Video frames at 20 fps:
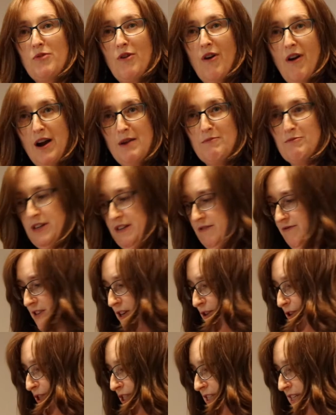primary
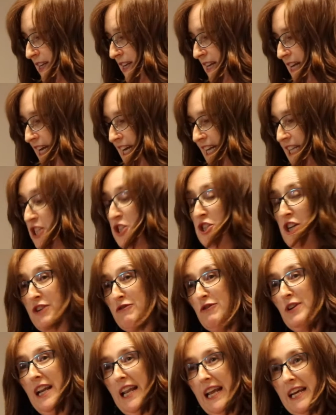vote in a
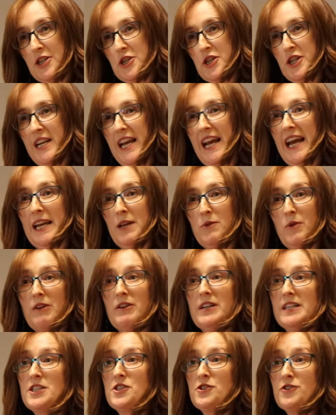general election
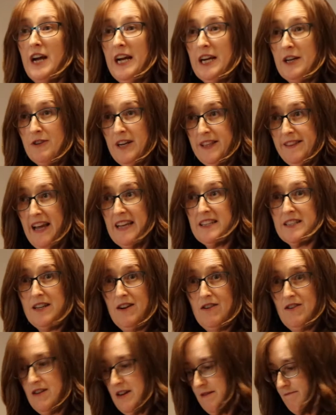anywhere in Australia at that
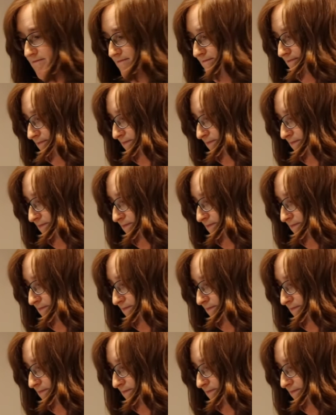time.